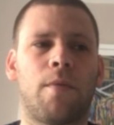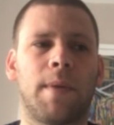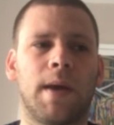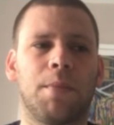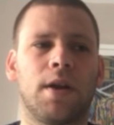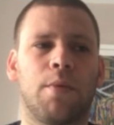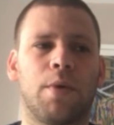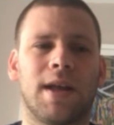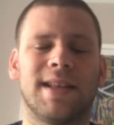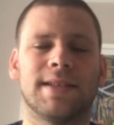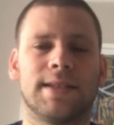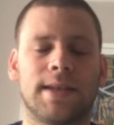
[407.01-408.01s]
remembering that we're
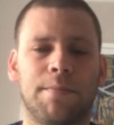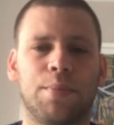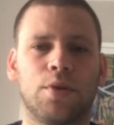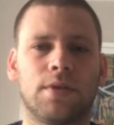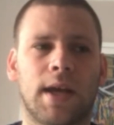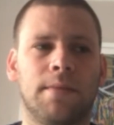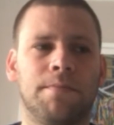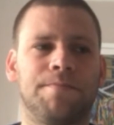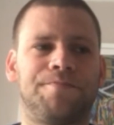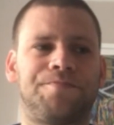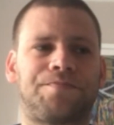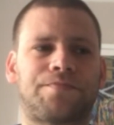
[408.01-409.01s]
in simple time,
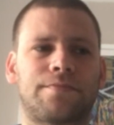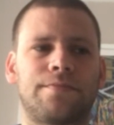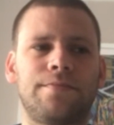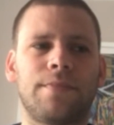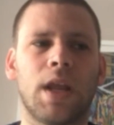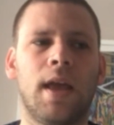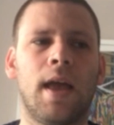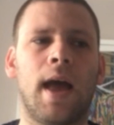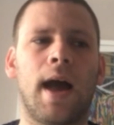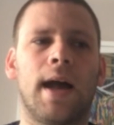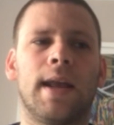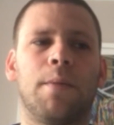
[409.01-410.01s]

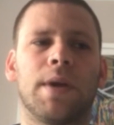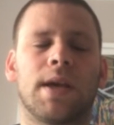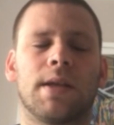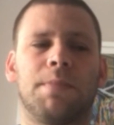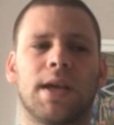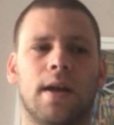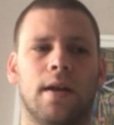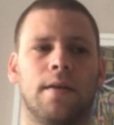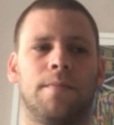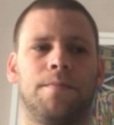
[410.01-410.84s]
and then we can begin.